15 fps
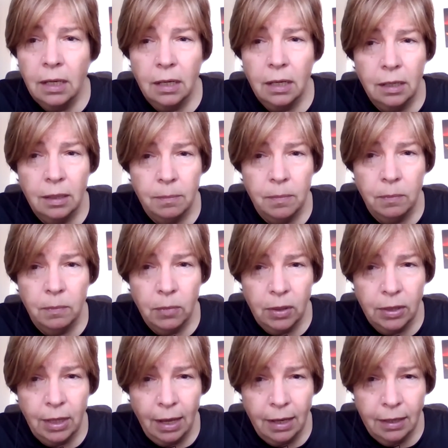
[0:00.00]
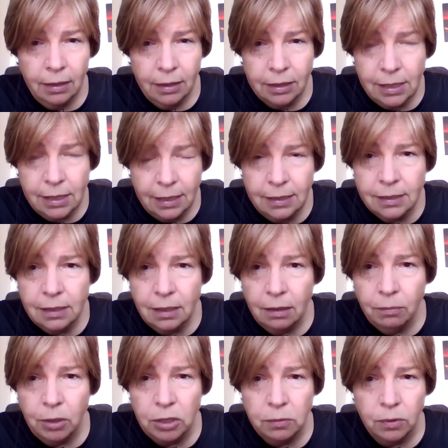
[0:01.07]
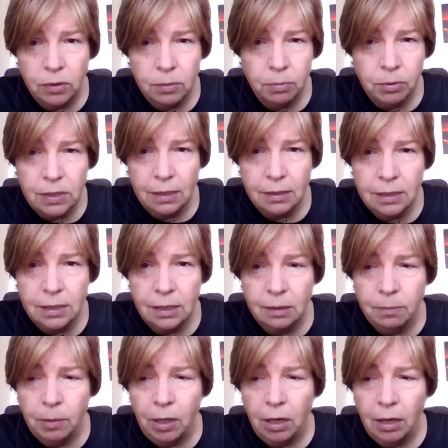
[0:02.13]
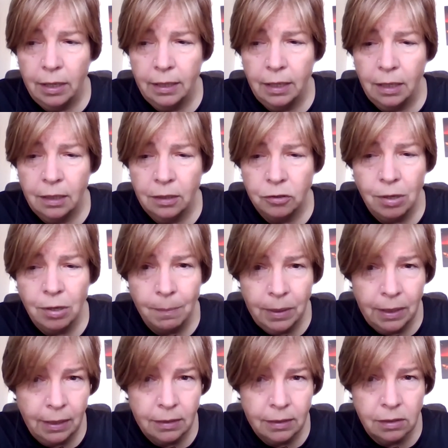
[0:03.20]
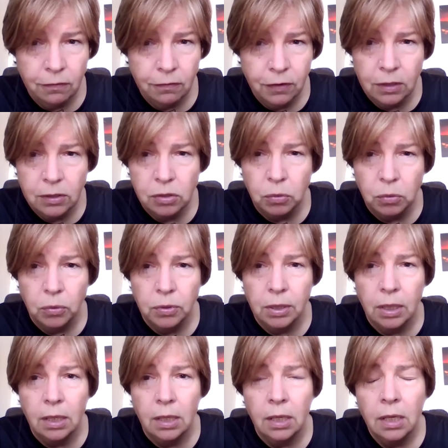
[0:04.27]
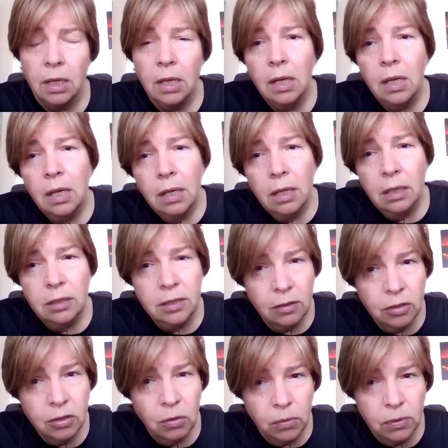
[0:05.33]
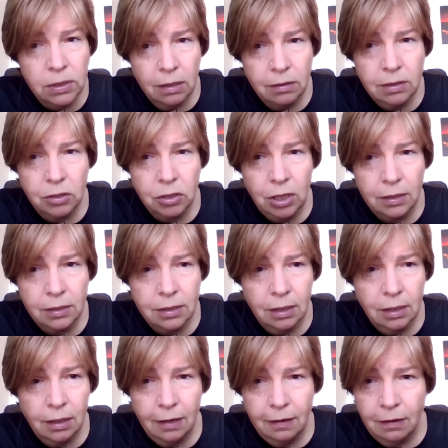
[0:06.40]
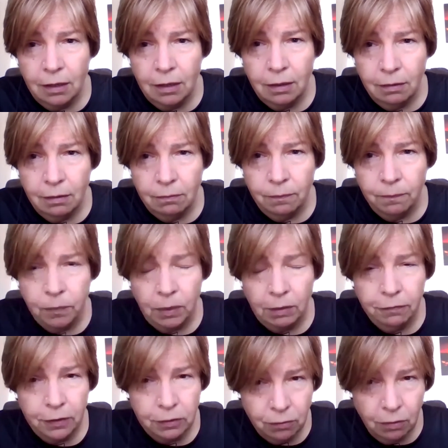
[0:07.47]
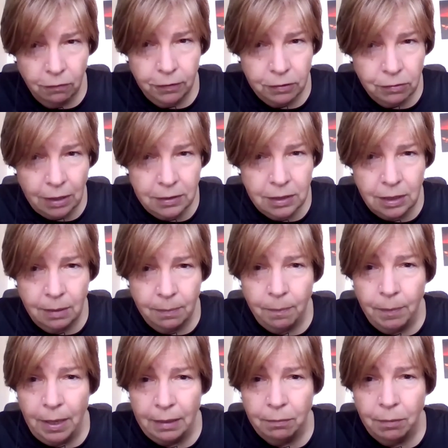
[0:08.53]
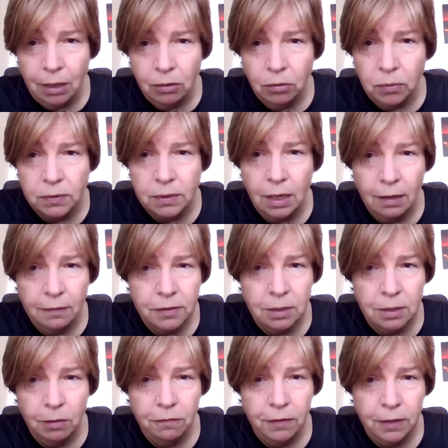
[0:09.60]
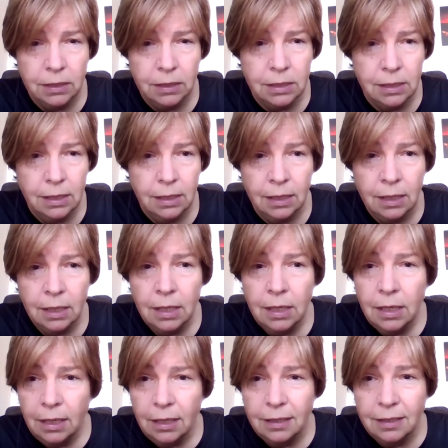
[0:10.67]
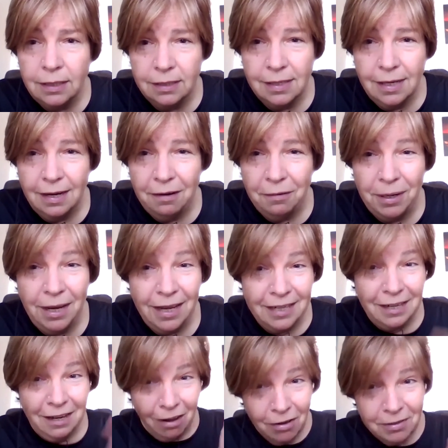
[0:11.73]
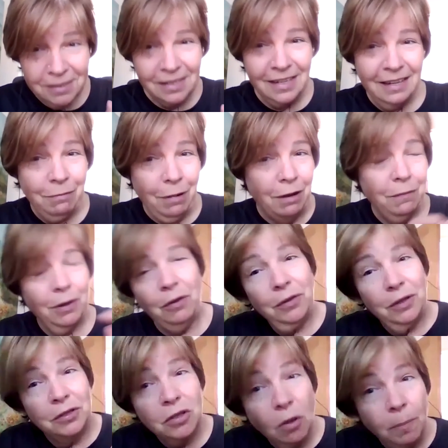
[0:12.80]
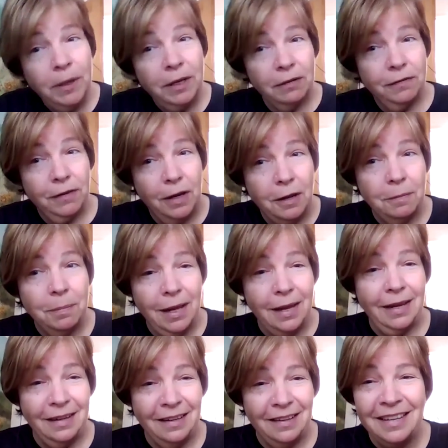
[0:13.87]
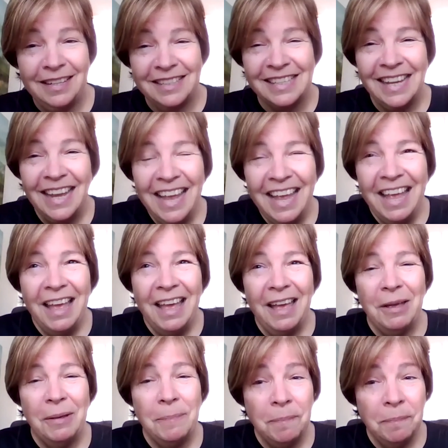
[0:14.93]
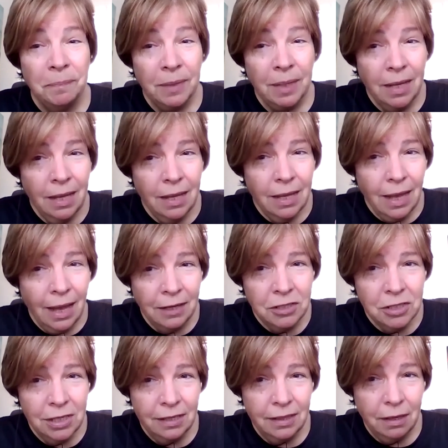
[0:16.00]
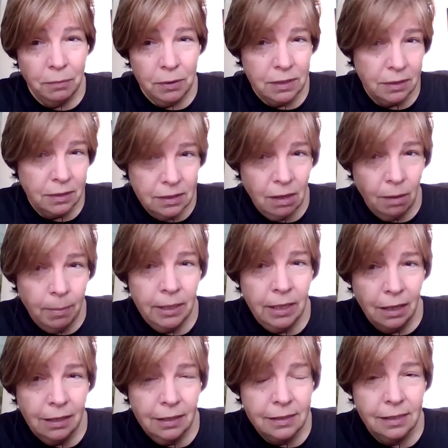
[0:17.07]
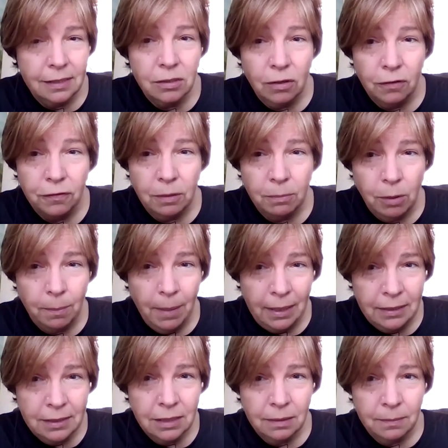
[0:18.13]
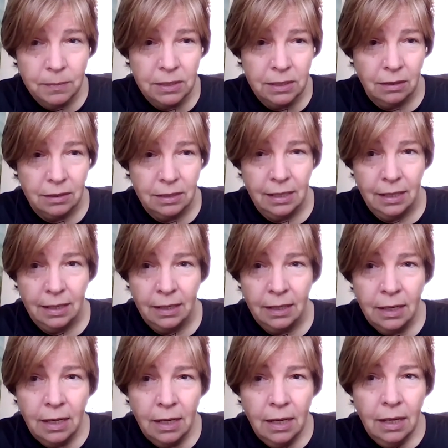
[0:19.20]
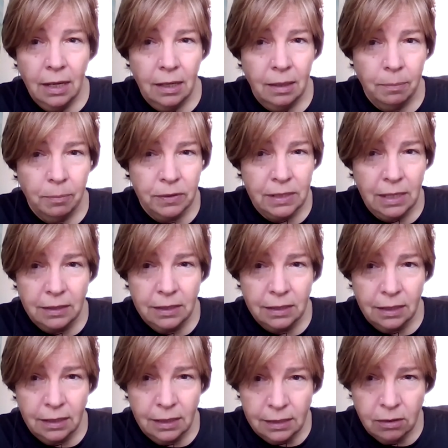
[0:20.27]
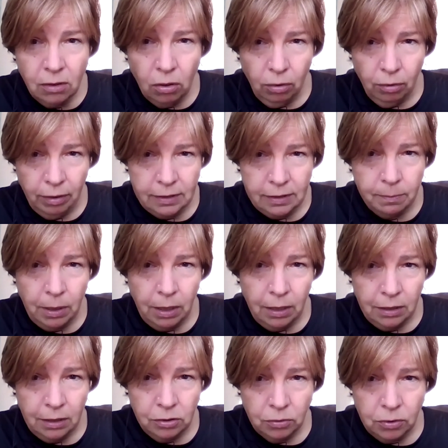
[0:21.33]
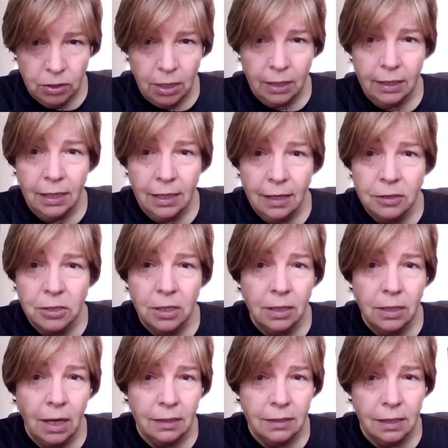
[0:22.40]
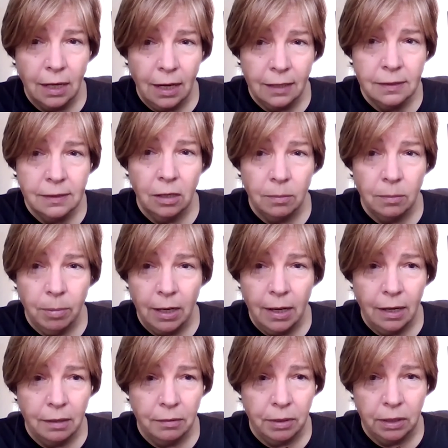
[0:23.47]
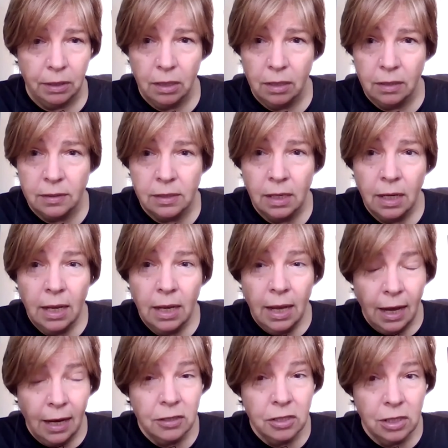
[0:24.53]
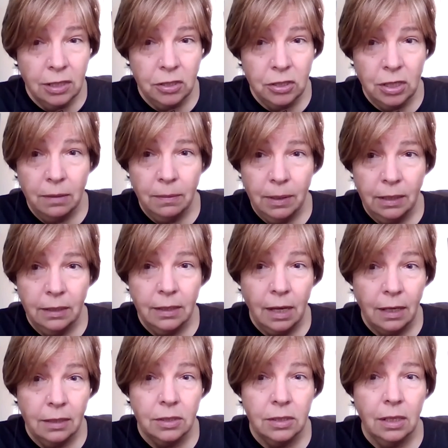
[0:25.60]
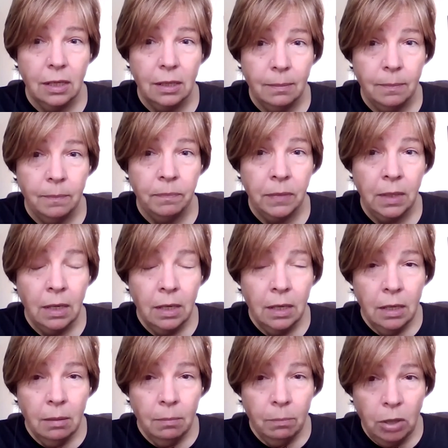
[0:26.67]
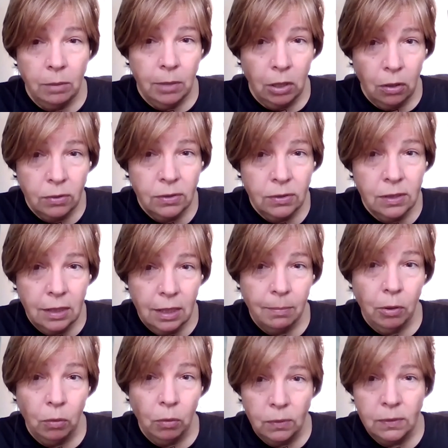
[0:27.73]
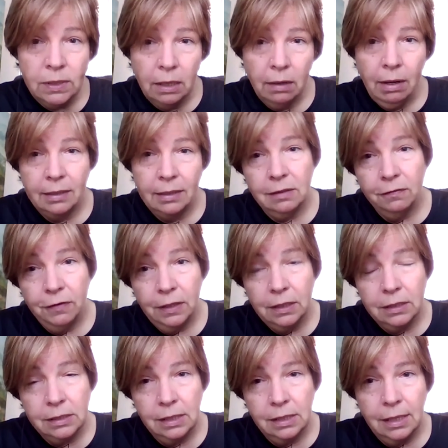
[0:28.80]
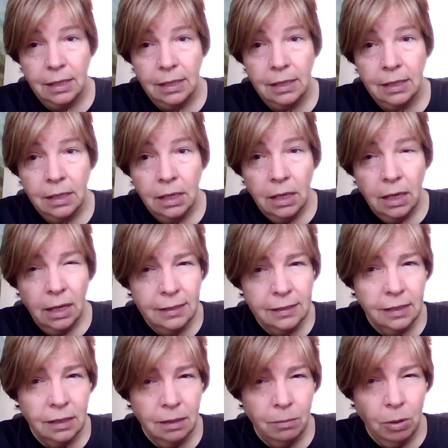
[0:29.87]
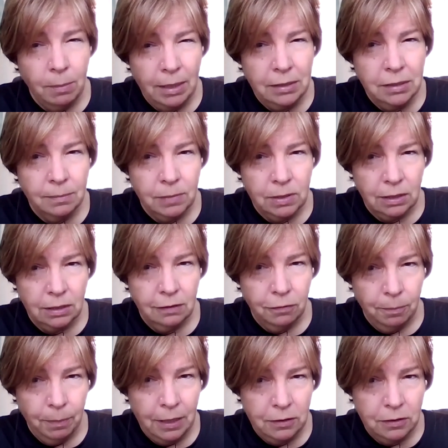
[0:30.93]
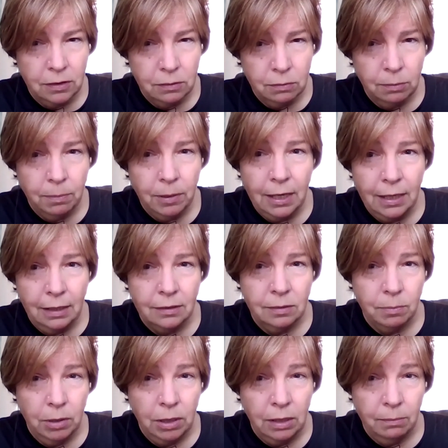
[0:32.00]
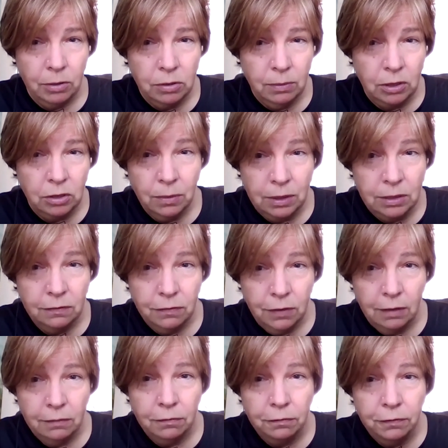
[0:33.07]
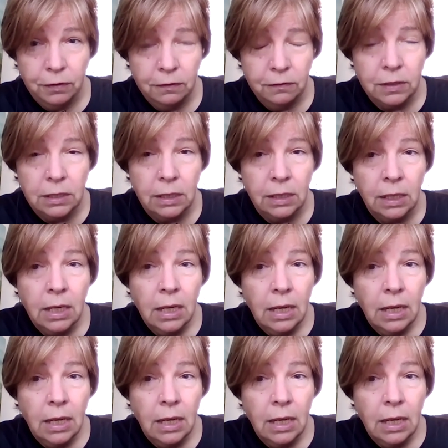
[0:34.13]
Um, the, the, data, which was presented by uh, Tremblay as a first author does also suggest that um, fedratinib may well also have some efficacy in this area. And lastly, while we're on the topic of low platelets, um, actually there was a sub-analysis of the momentum study uh, presented at this congress by jean-jacques Kiladjian and at asco by aaron gerds actually showing that um, Momelotinib also has efficacy, at least in the momentum study for patients with platelets be- between 25 and 50.